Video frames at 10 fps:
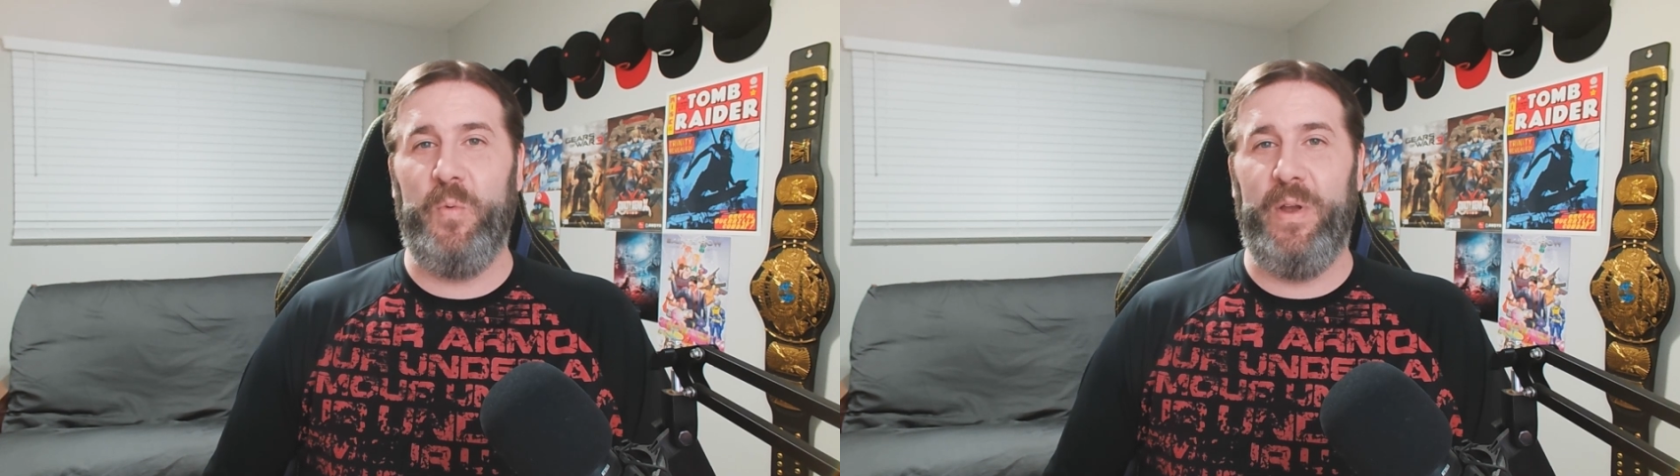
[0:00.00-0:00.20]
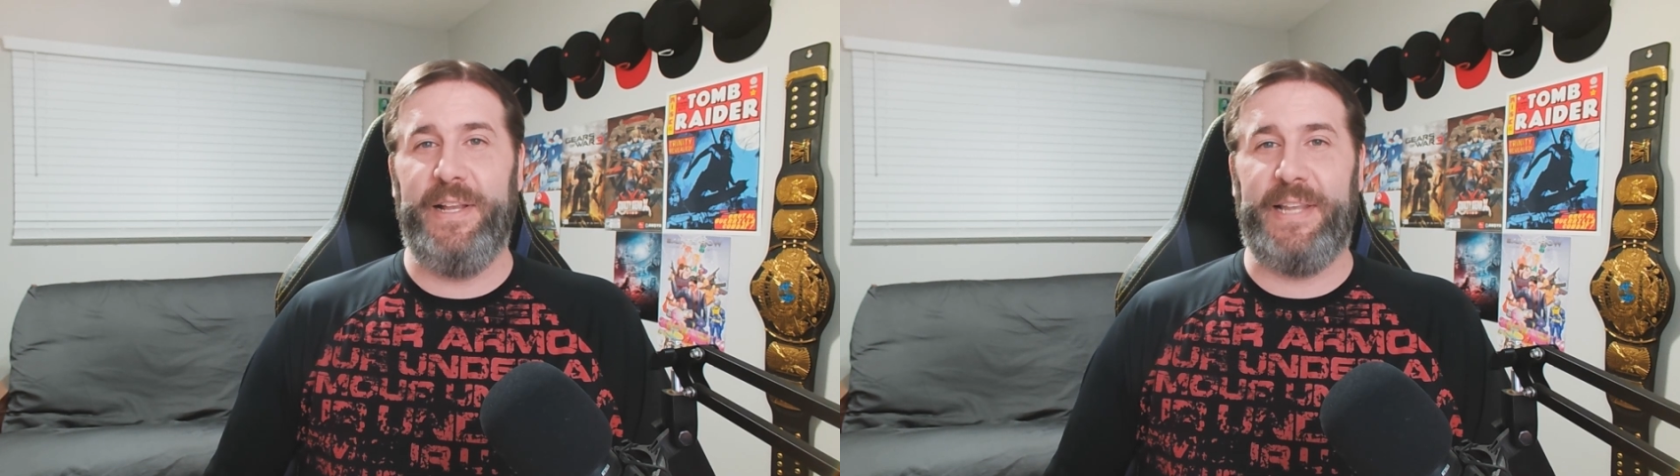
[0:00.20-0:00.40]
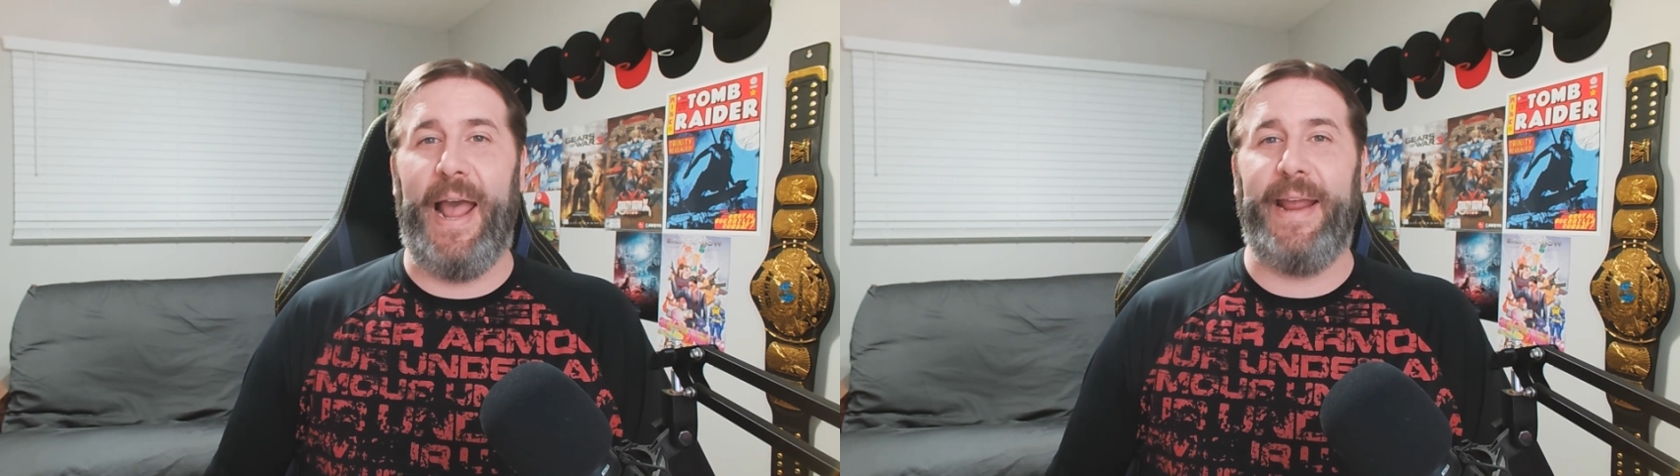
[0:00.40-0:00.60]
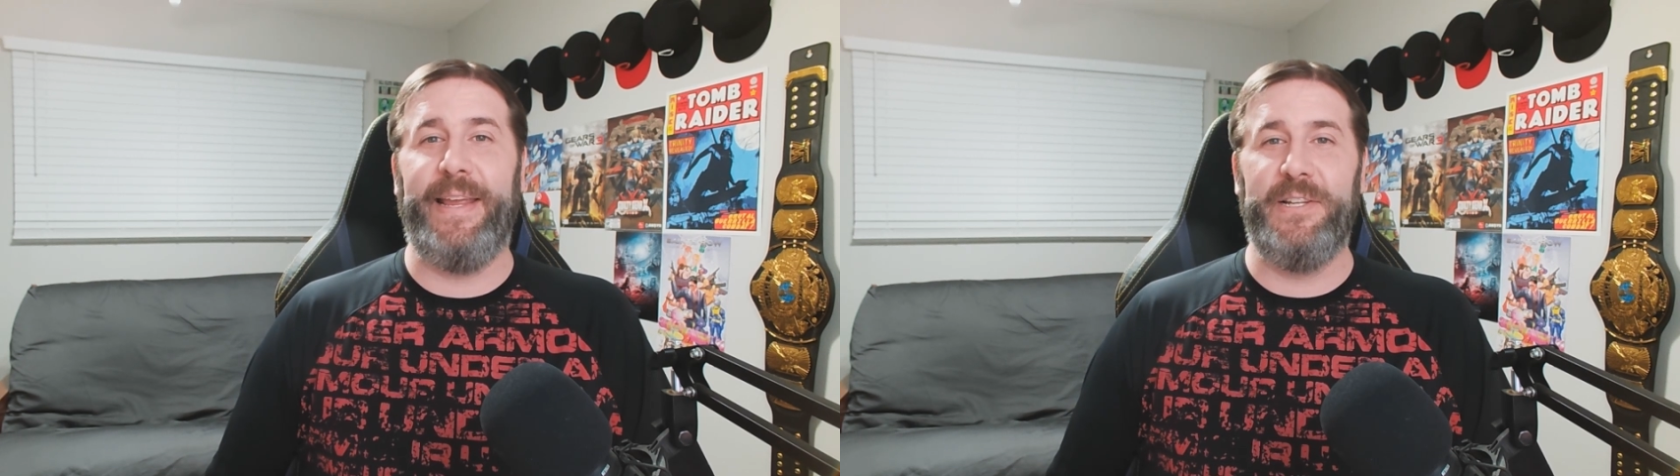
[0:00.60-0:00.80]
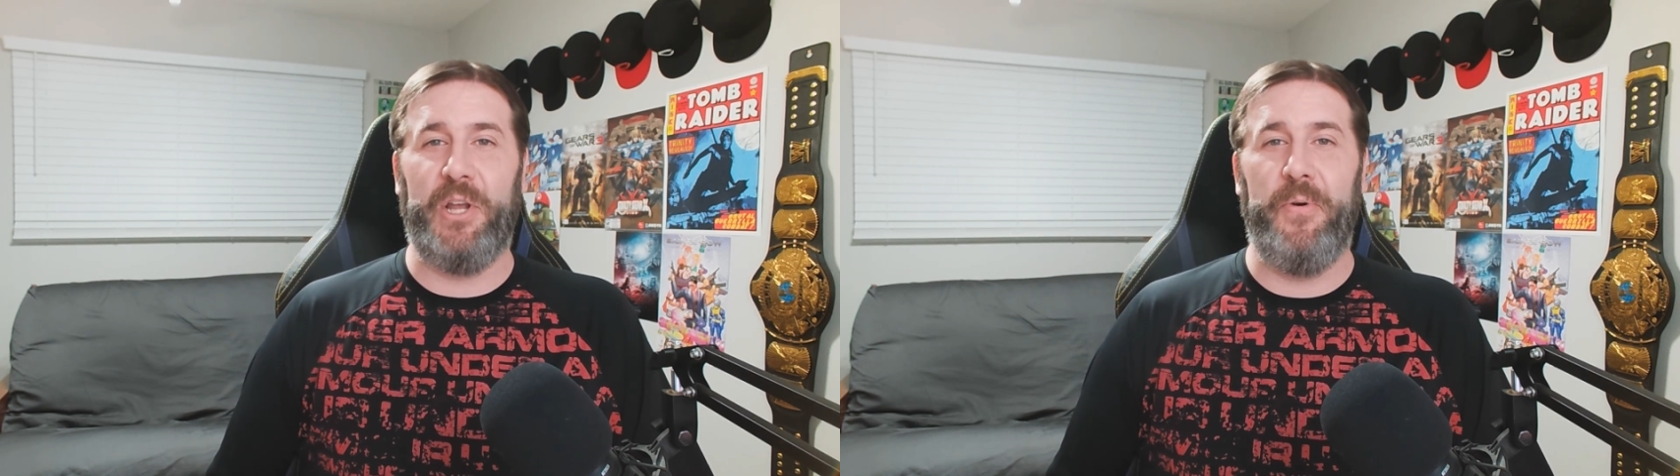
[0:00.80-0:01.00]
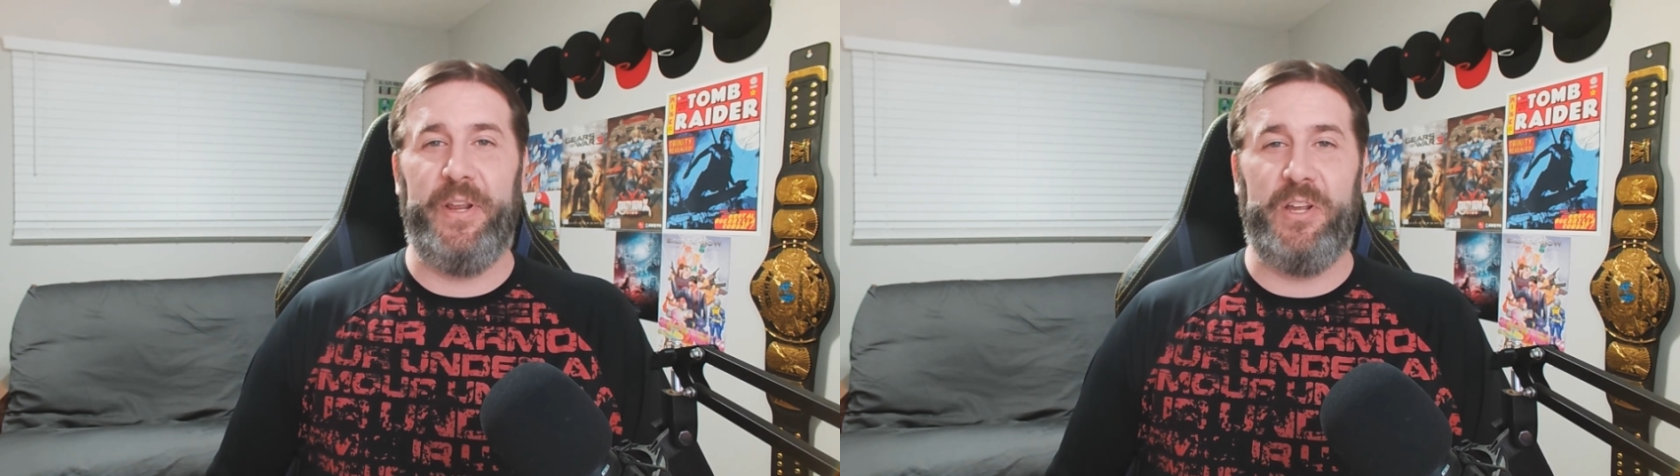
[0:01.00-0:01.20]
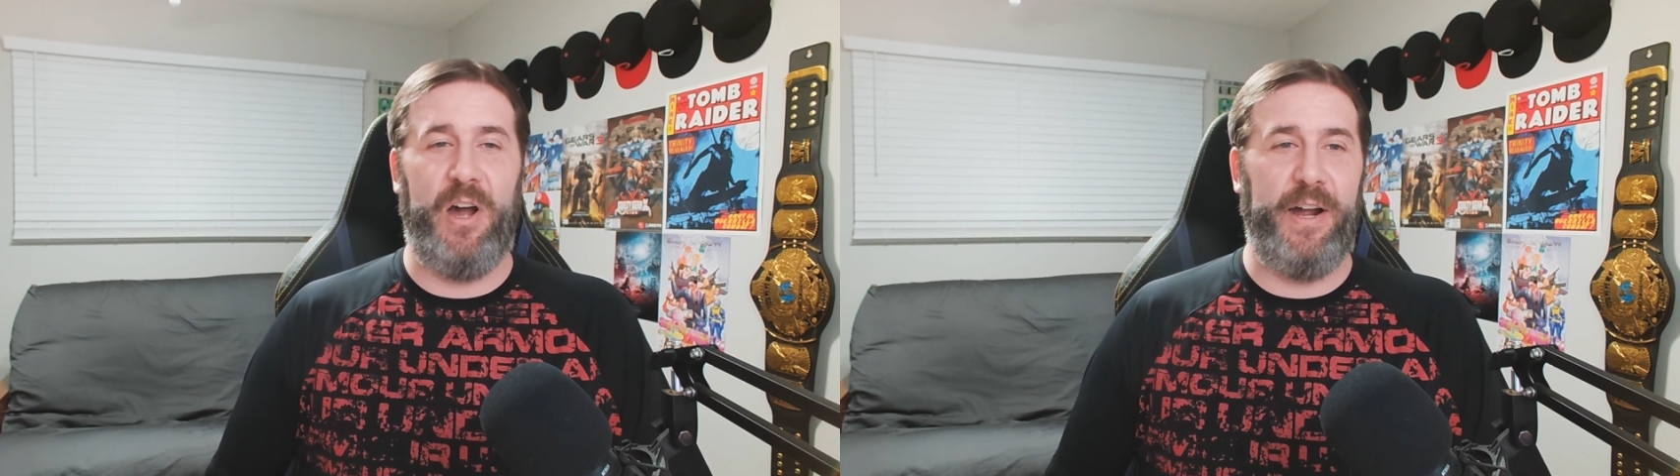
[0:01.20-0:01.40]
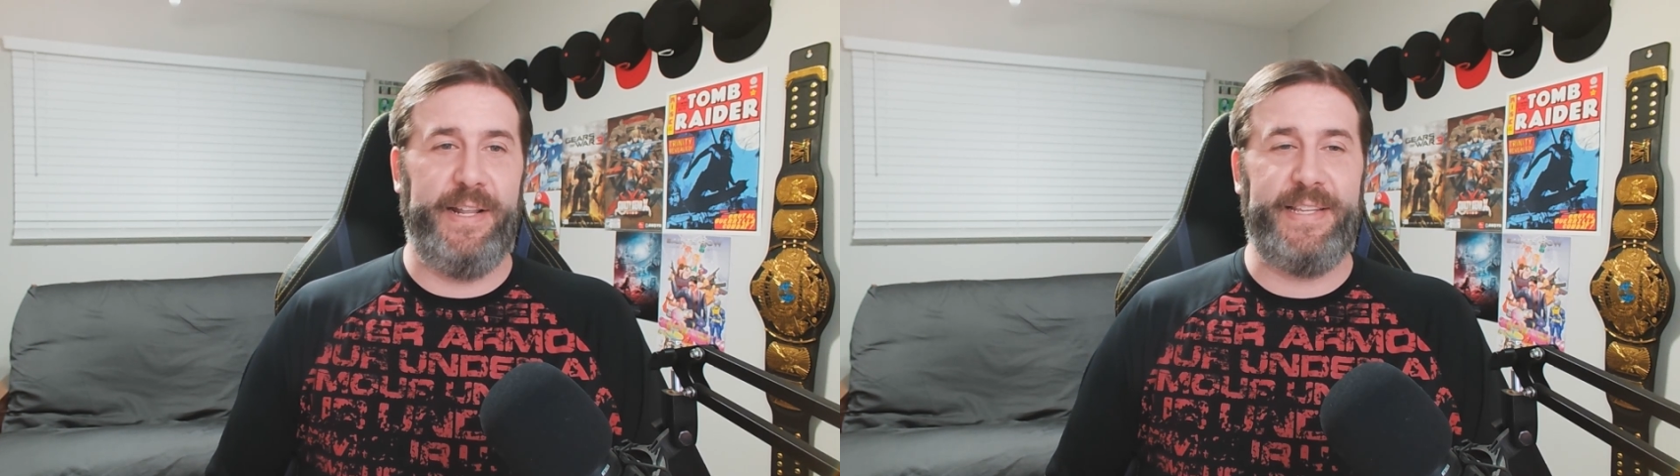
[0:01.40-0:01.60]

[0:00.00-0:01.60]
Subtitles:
attacking Tony Khan,